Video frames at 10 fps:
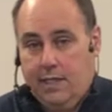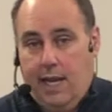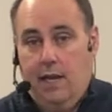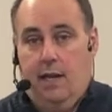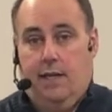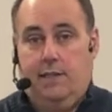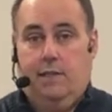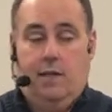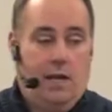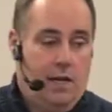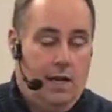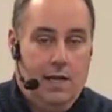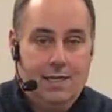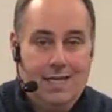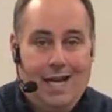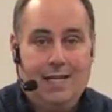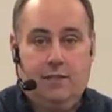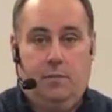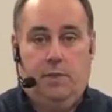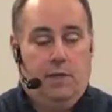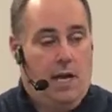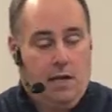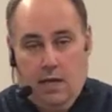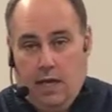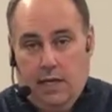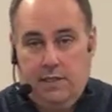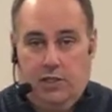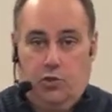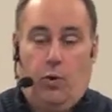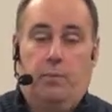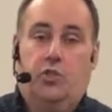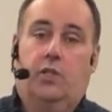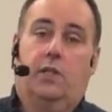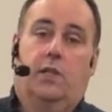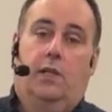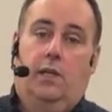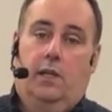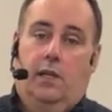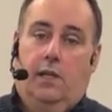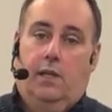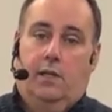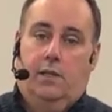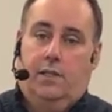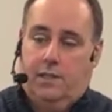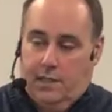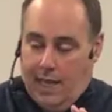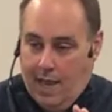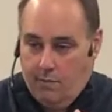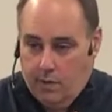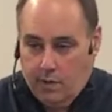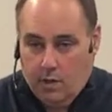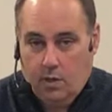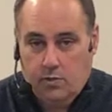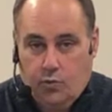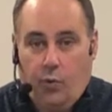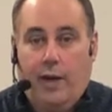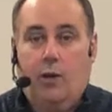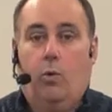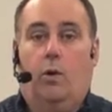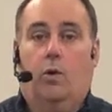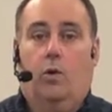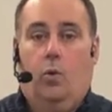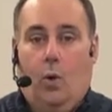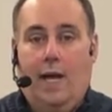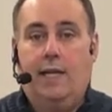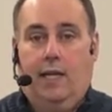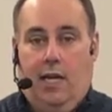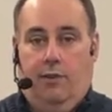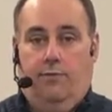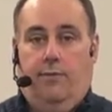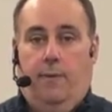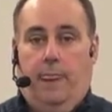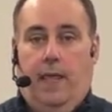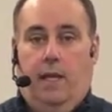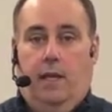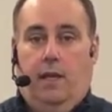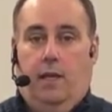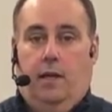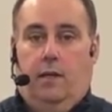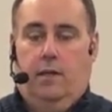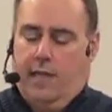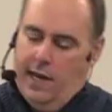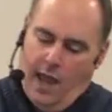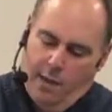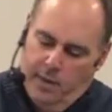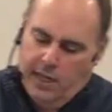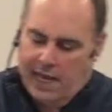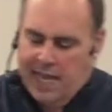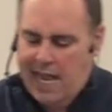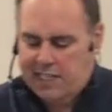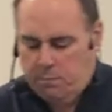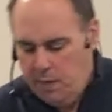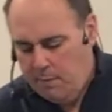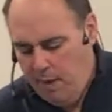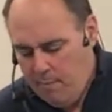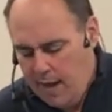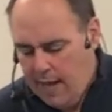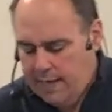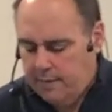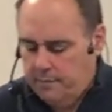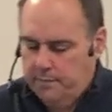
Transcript: chaos, to not cause gossip, to not cause disruption, just to have a tranquil, quiet life. Does that not mean I can't speak my mind?